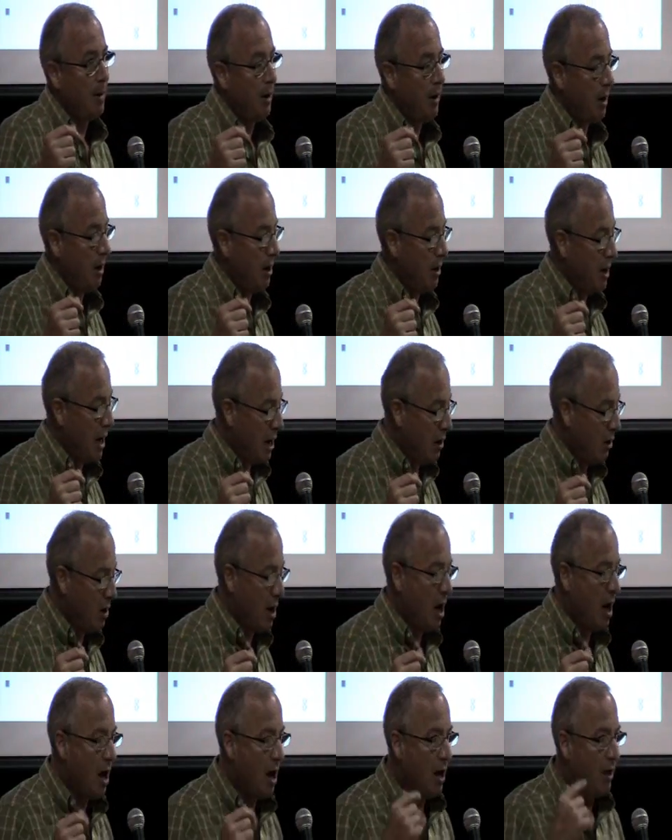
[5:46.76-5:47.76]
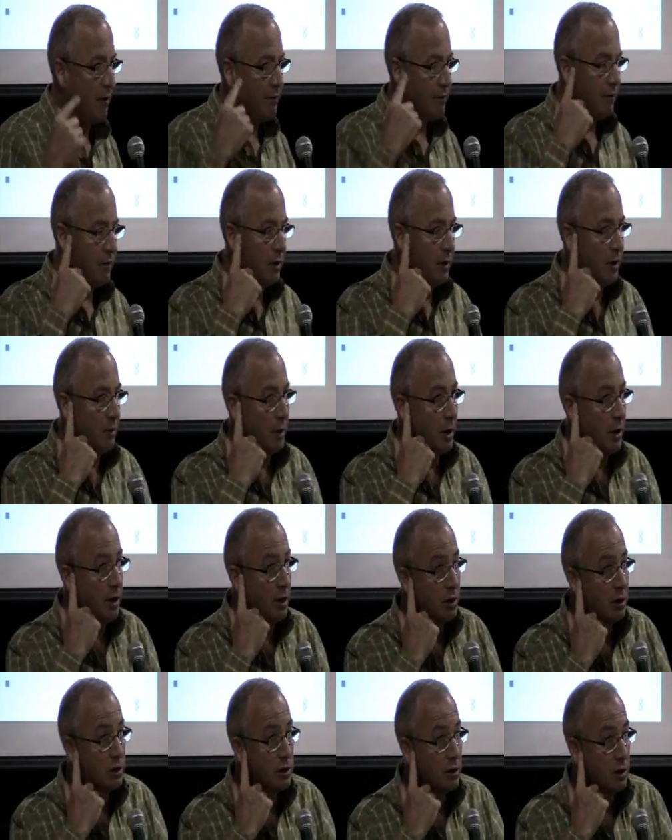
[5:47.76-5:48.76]
an hour and a half, and my
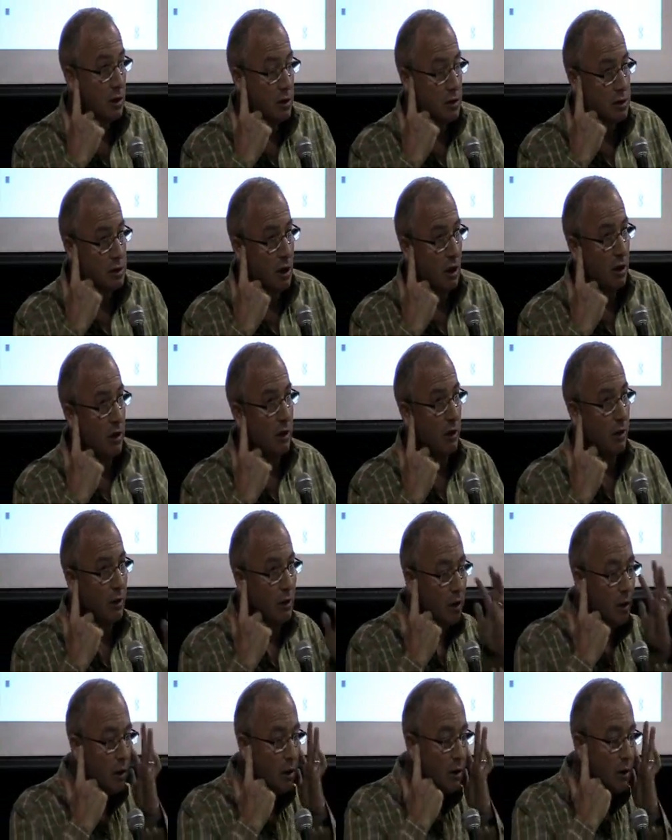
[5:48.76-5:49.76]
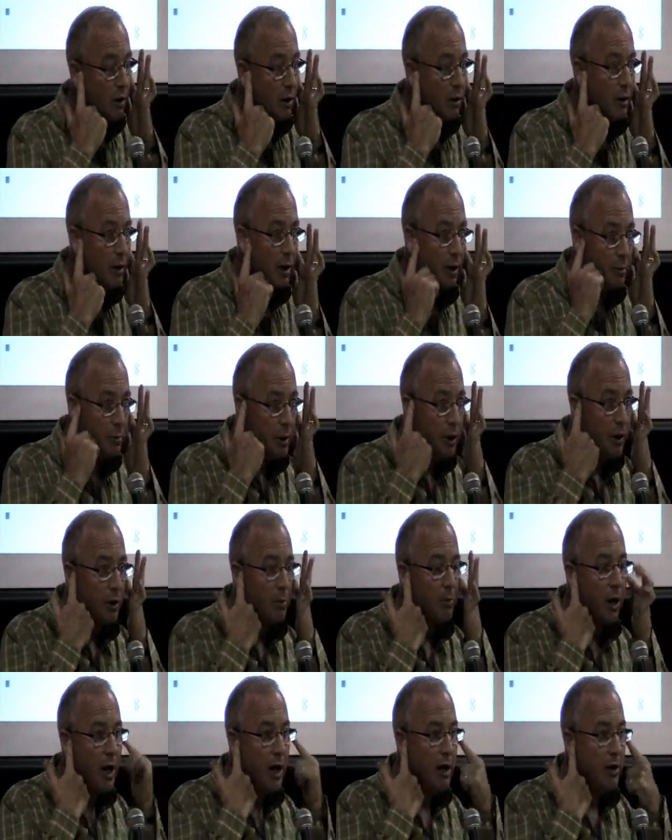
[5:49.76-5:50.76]
ears started to, you
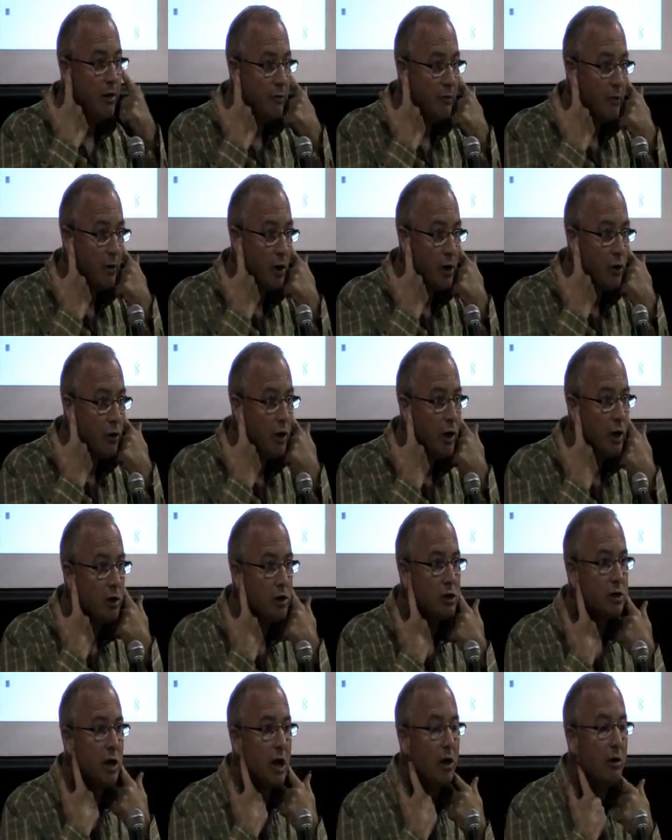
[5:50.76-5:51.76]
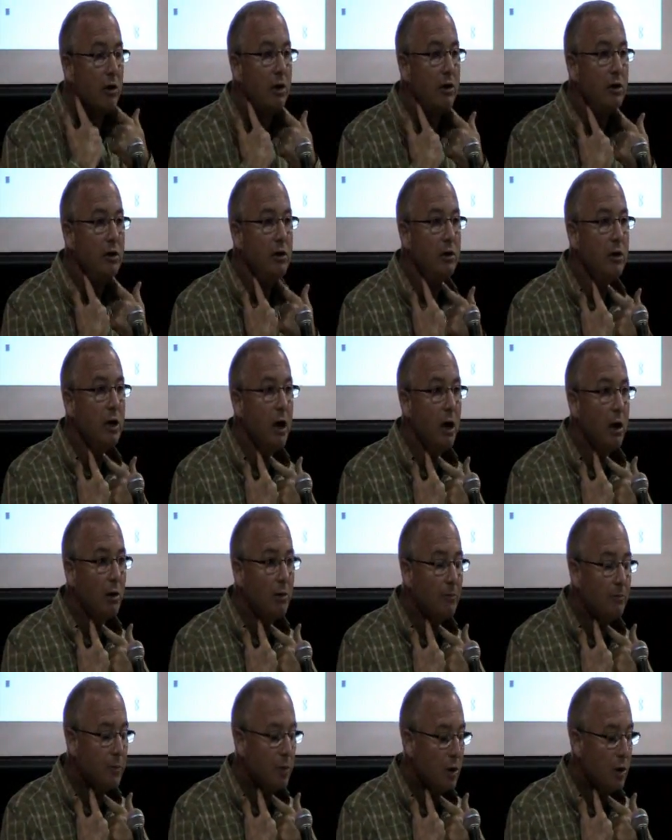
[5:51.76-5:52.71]
get pain in front of your ears down into your neck,